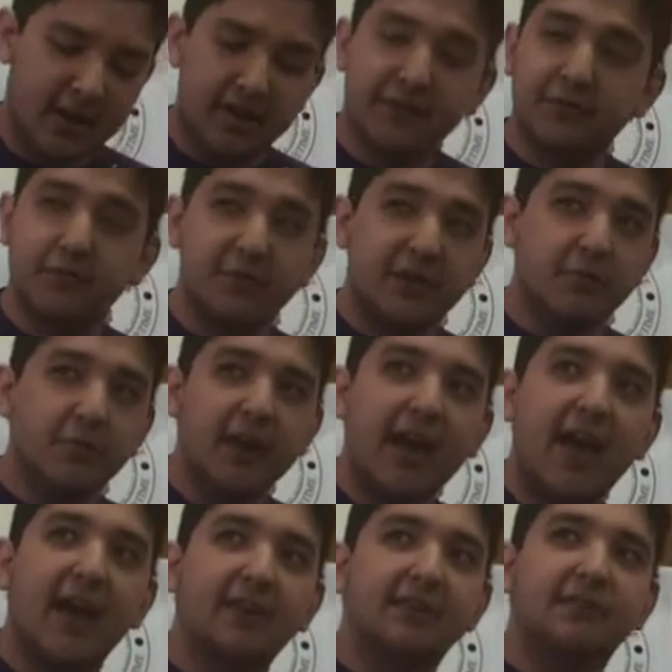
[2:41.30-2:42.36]
And for me,
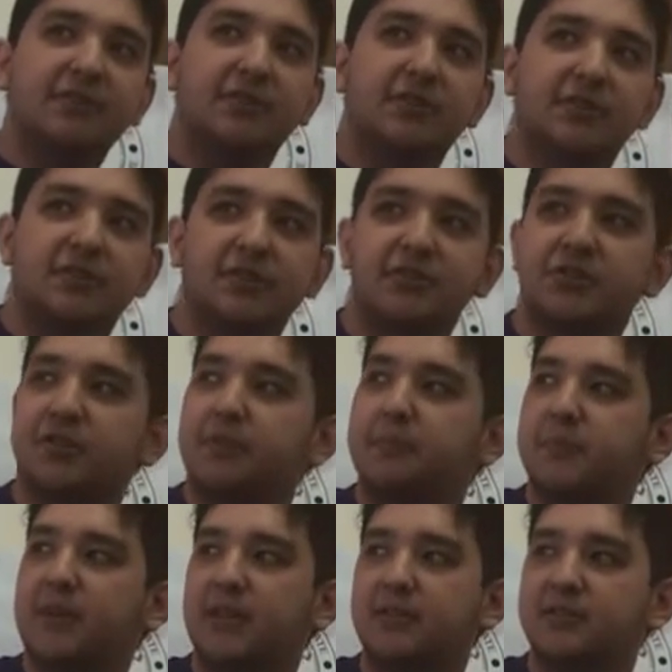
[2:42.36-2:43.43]
what active
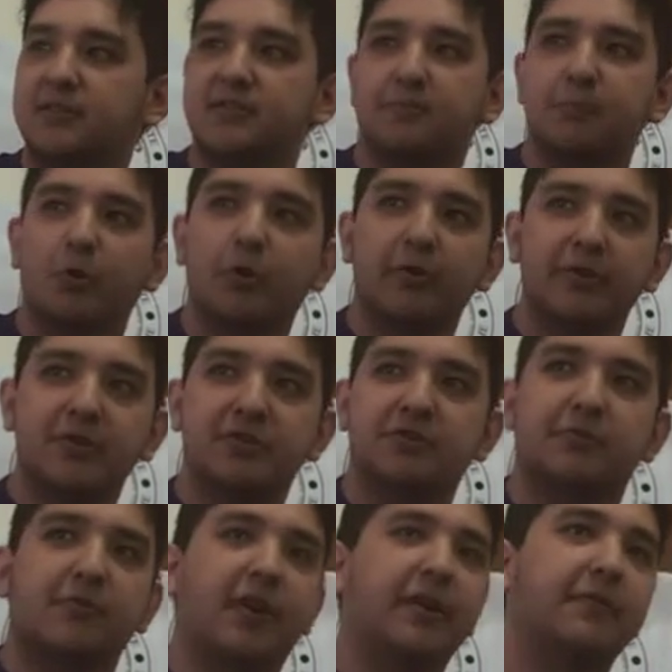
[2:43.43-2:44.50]
citizenship means, it's more than
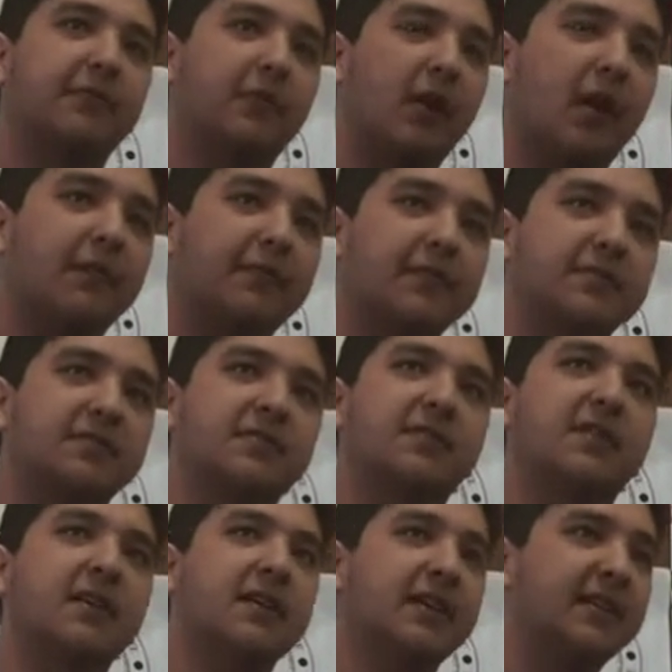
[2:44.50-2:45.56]
just running for office.
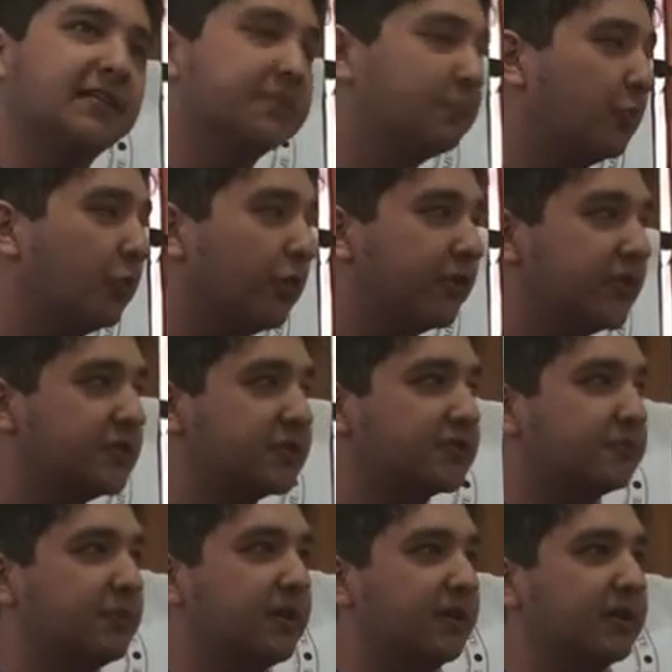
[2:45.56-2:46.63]
It's more than
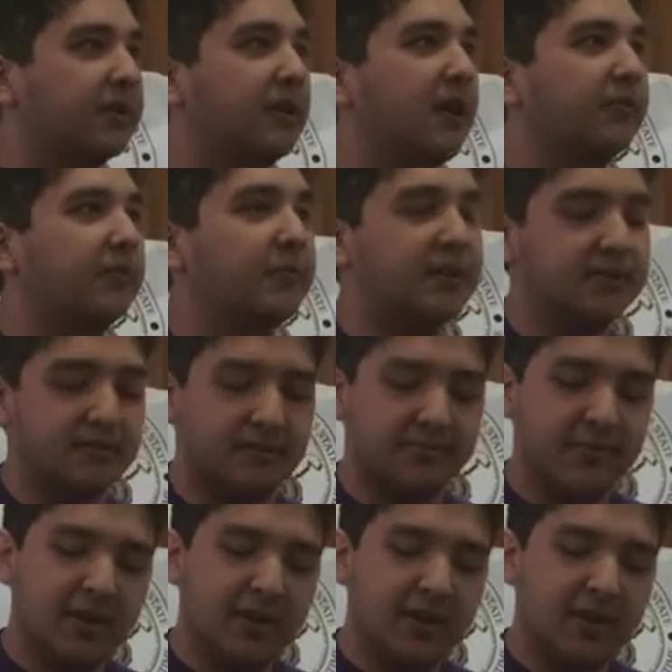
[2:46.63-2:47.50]
just being in government.